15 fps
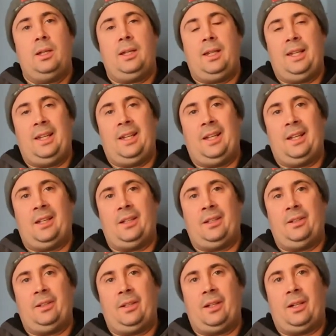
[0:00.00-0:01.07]

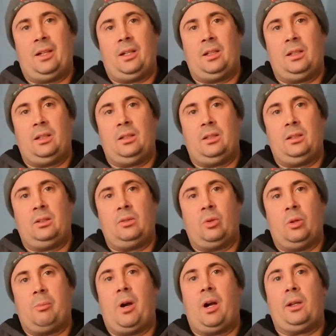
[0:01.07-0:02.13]
and
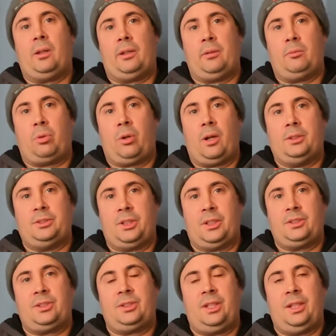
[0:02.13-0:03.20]
remodeling
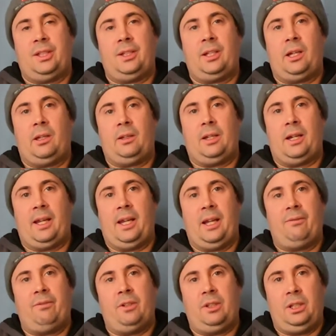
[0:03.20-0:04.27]
projects, and I
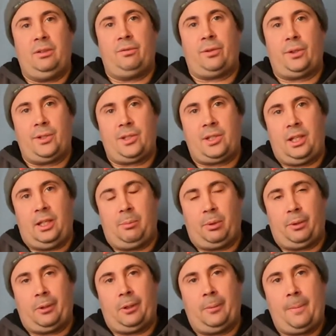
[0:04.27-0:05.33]
have the need for a
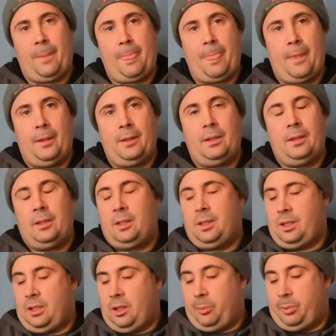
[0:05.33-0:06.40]
stapler.
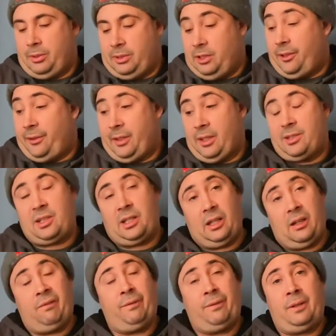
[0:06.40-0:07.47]
And up until this, I
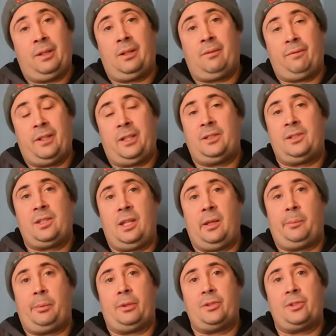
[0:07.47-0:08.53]
have had
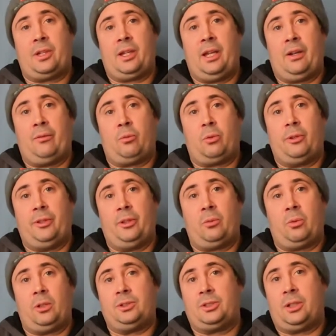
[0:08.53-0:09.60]
staplers. I have one that
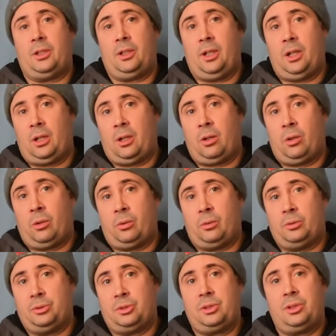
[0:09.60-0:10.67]
runs on an air
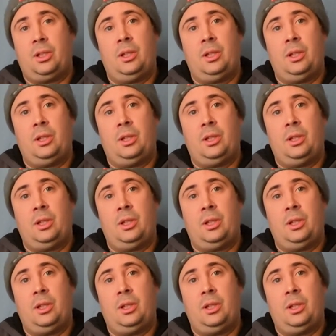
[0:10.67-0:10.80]
hose,